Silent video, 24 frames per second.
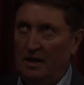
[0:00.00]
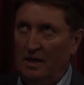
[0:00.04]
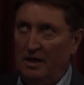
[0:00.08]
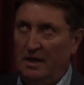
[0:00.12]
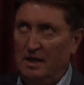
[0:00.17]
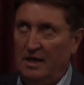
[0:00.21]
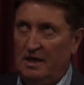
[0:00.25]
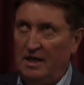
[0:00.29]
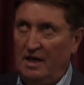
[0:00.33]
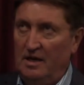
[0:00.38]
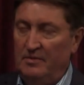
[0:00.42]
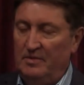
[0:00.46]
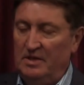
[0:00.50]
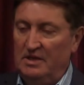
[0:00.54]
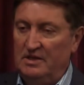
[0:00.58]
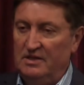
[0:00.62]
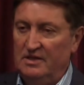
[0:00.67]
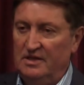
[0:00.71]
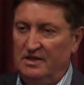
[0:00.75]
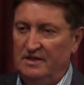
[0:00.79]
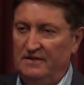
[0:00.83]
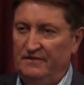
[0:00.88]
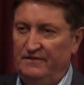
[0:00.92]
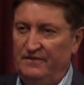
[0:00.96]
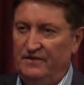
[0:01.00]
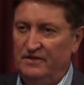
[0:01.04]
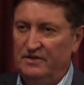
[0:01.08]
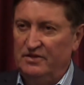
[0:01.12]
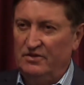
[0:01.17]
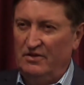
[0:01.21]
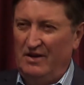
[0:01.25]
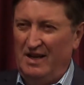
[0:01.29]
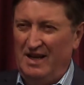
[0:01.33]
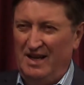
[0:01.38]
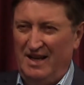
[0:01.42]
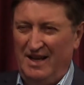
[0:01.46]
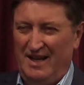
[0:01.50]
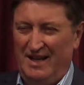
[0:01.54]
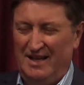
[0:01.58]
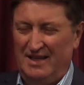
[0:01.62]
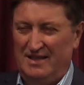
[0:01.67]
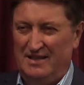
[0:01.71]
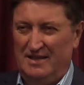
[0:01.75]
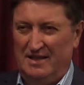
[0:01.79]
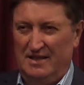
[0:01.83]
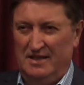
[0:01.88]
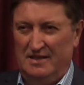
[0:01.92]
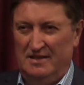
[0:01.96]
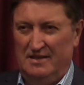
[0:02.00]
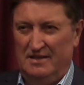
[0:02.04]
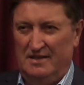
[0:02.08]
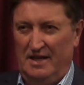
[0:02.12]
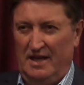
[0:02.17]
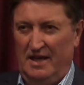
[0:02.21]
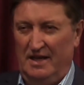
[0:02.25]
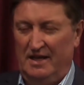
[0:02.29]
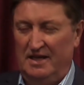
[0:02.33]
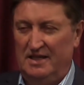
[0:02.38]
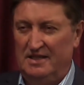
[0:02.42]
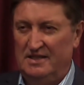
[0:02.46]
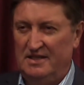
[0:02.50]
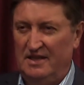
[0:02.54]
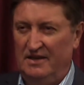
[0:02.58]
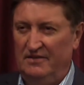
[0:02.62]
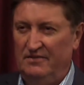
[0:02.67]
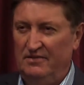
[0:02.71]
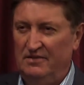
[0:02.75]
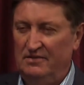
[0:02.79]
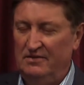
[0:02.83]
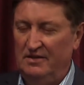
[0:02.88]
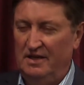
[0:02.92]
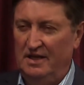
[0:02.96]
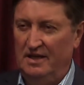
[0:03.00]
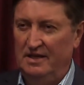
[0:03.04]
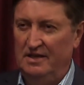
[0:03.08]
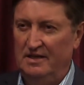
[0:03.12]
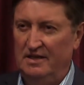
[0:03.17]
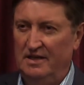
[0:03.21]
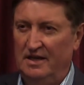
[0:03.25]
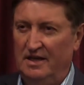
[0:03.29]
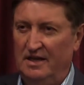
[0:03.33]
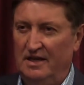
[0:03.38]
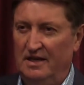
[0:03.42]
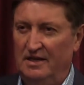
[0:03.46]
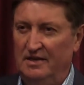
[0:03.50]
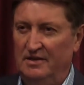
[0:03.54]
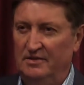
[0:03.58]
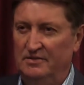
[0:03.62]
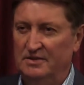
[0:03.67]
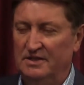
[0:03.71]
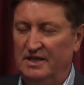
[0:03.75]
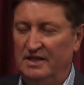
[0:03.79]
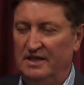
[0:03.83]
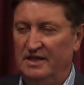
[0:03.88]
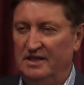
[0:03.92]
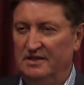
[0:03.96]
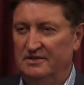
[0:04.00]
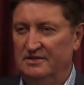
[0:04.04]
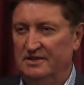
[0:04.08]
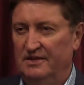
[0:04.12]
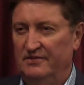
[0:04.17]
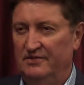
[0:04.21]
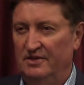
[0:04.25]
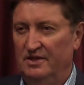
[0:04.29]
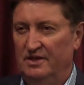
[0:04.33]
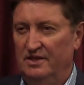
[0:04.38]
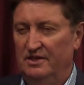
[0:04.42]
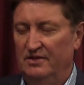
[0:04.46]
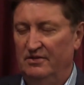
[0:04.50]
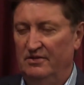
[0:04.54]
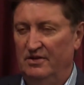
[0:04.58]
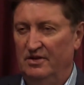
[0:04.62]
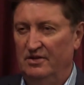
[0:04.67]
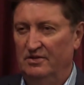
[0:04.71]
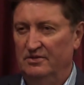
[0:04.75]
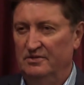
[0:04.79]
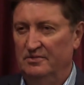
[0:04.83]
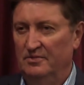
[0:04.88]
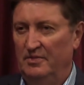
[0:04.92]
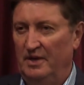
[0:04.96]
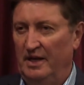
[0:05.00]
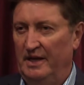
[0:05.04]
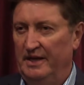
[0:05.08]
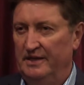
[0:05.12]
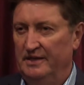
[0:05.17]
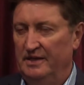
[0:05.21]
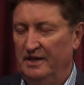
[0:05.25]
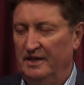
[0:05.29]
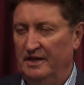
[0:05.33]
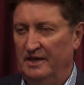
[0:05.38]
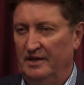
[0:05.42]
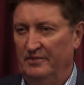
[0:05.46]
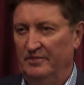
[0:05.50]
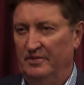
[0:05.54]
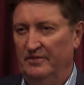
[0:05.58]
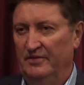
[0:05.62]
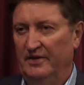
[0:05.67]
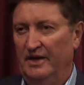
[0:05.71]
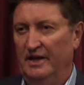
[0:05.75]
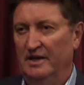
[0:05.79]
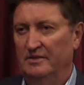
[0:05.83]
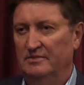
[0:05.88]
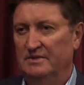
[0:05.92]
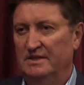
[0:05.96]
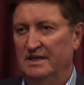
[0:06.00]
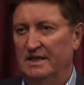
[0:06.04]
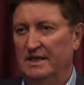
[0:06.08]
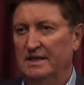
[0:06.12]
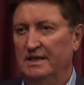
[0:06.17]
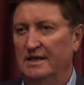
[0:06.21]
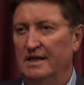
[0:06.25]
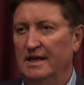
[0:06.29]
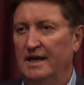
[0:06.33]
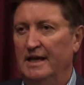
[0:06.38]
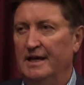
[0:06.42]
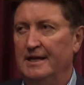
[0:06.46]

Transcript: He came into the first grade late in '87, and he was only a 17-year-old and played a couple of games in.